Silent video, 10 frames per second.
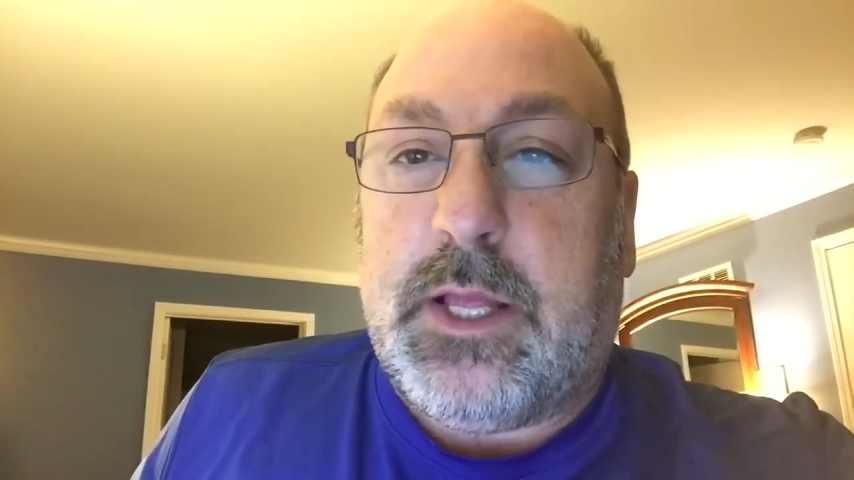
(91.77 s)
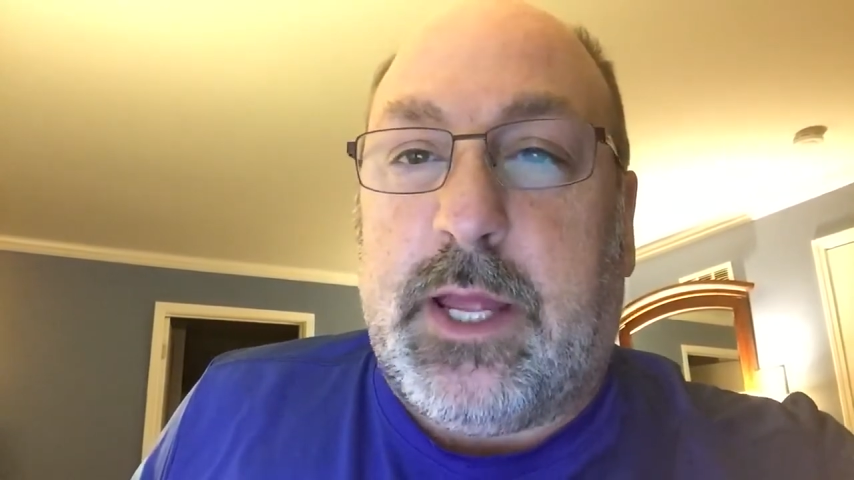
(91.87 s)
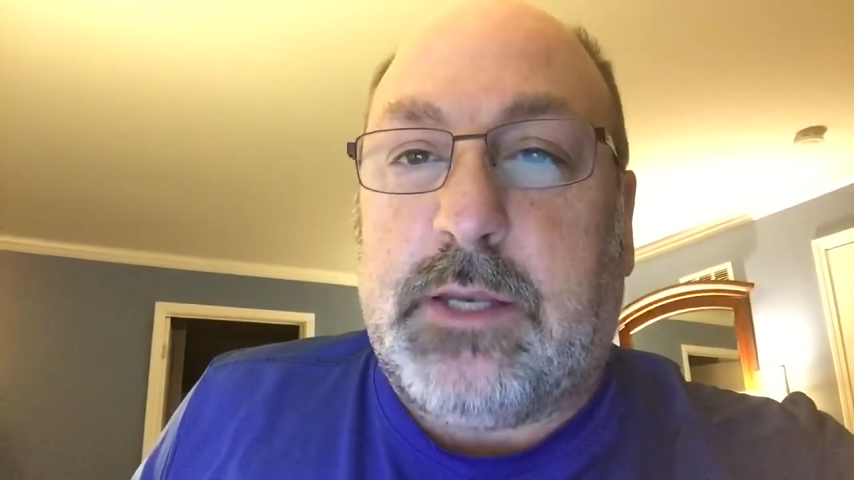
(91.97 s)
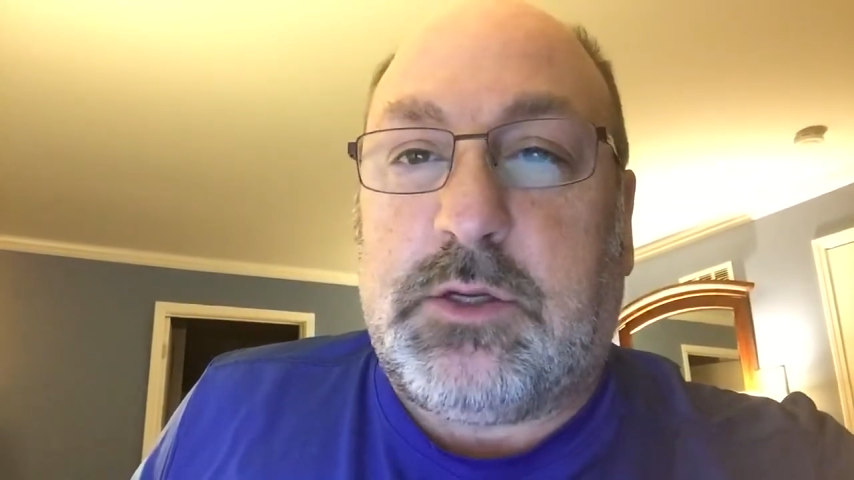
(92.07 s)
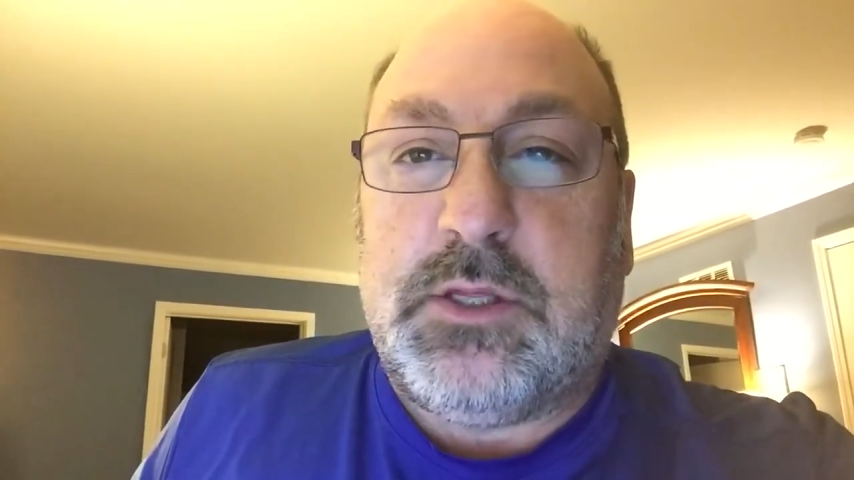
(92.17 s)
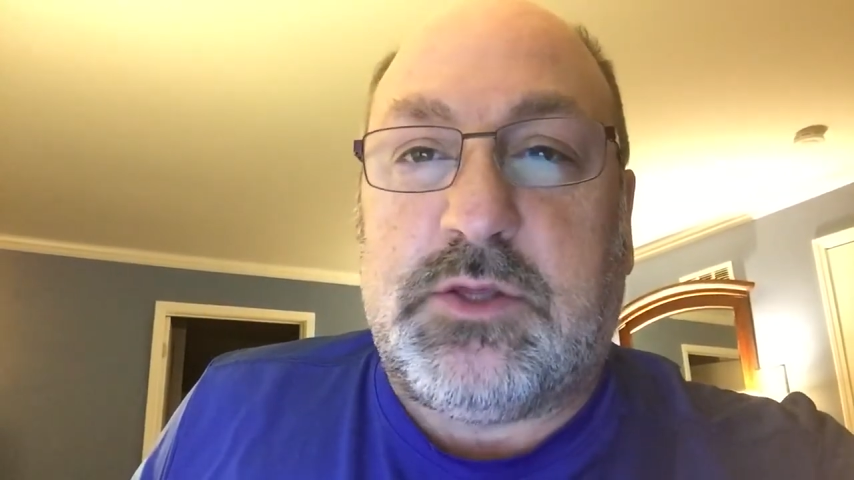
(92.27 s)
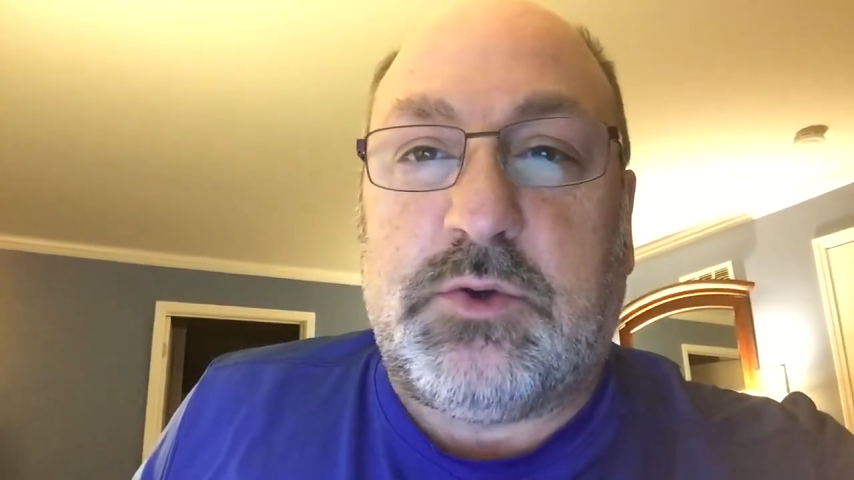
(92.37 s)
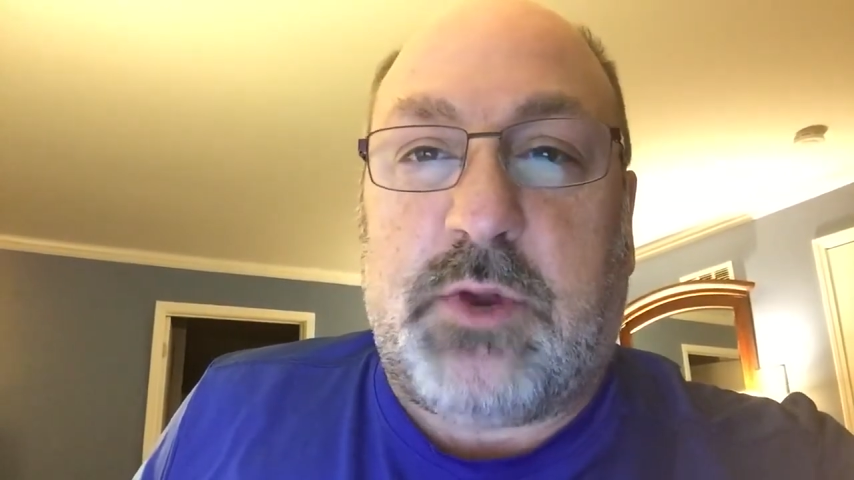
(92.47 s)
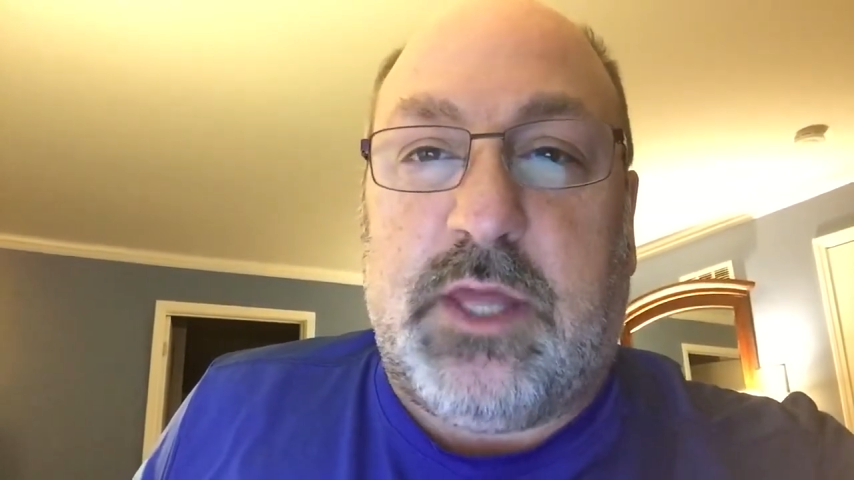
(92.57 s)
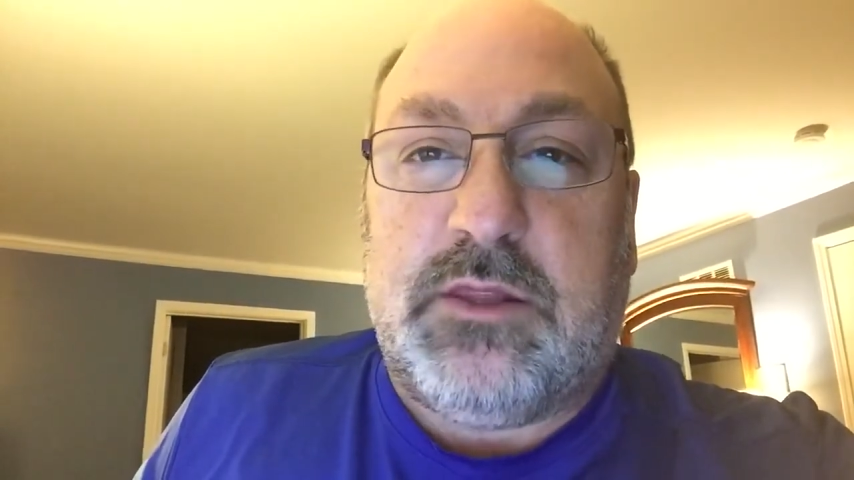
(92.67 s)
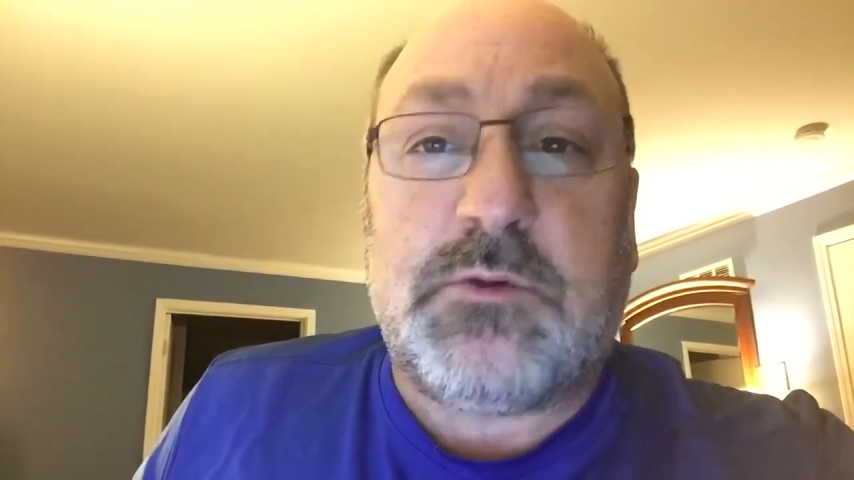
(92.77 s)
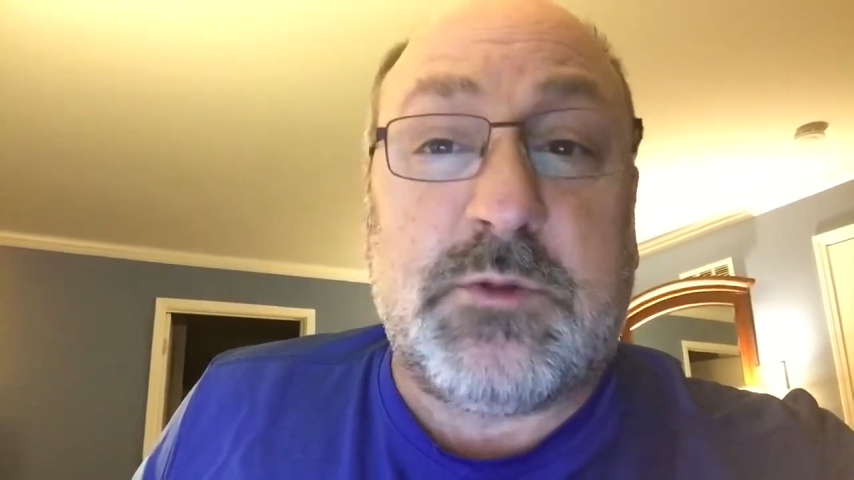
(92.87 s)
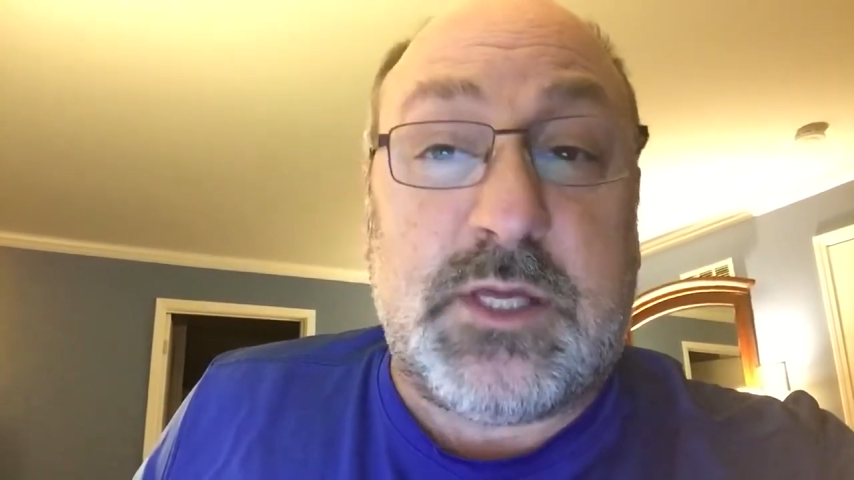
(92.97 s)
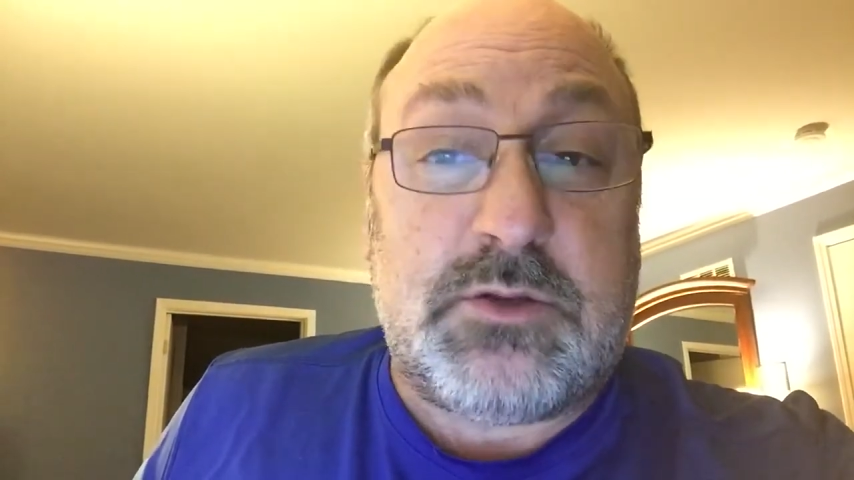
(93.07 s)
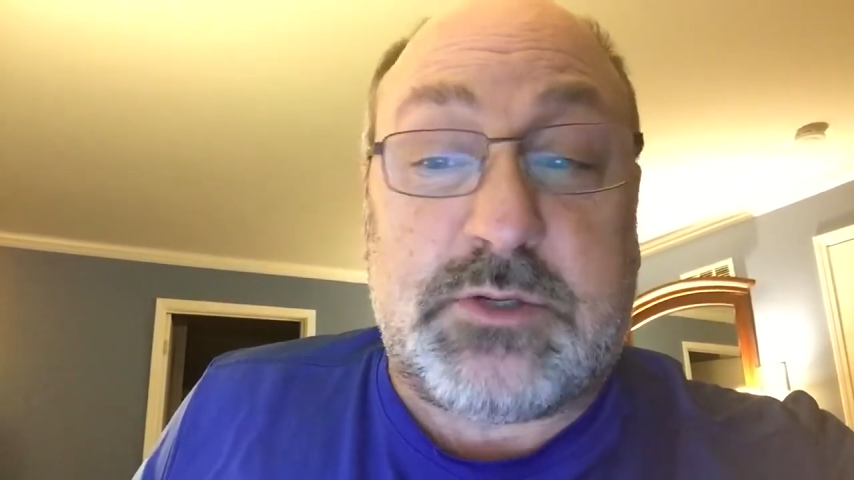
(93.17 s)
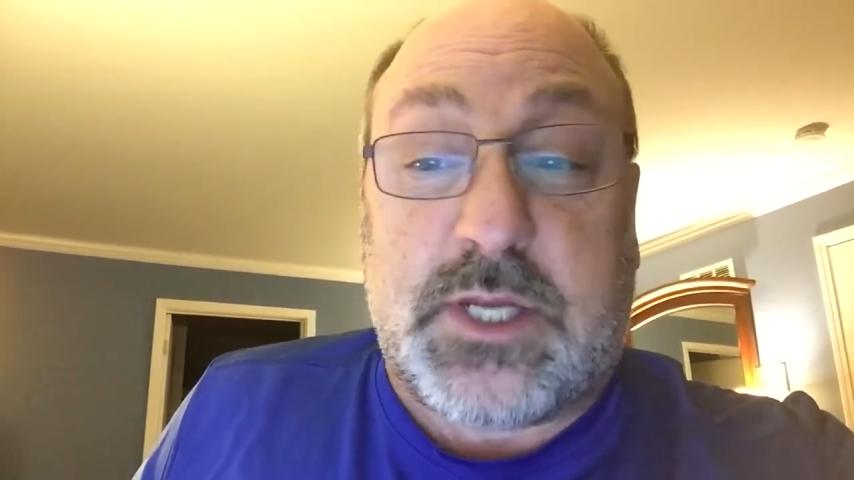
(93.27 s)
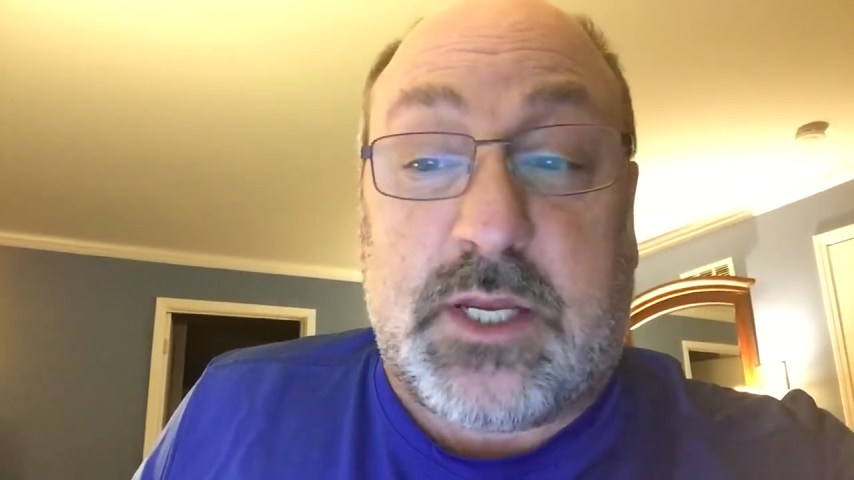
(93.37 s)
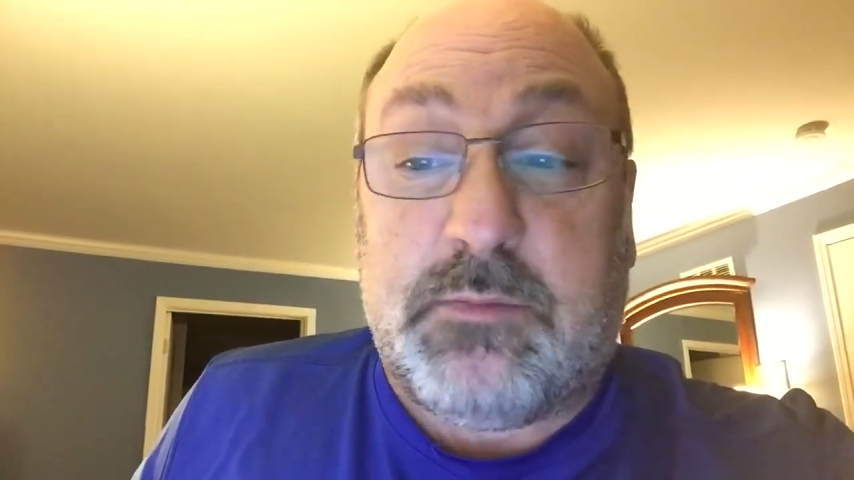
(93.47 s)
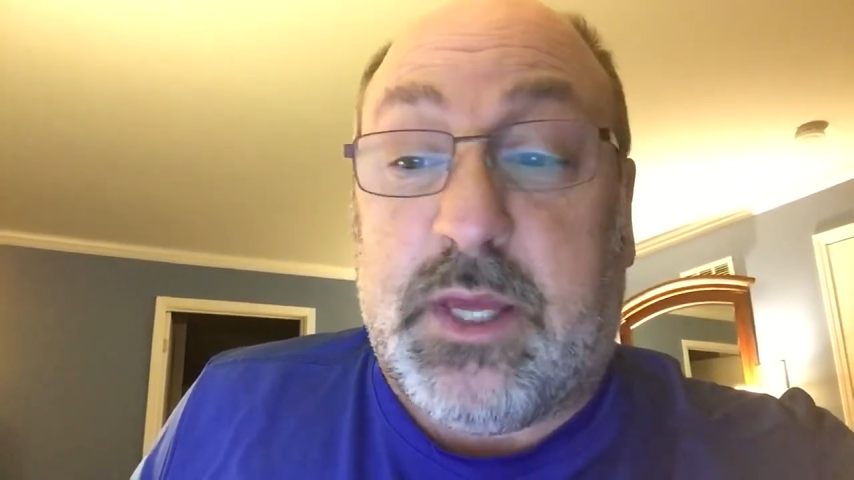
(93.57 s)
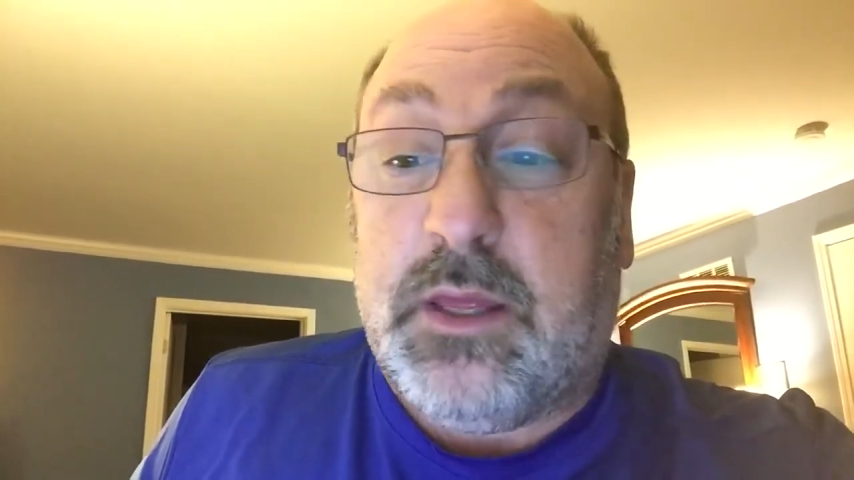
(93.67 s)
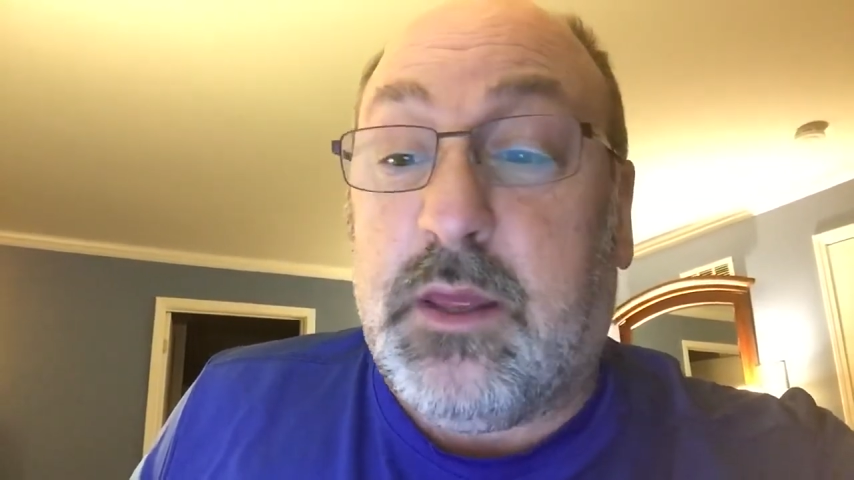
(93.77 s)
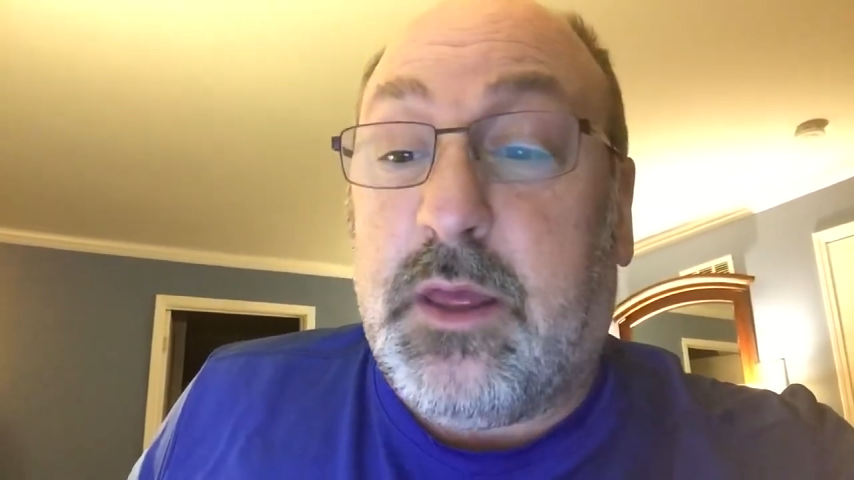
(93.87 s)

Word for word: And kintsugi, this was interesting to me,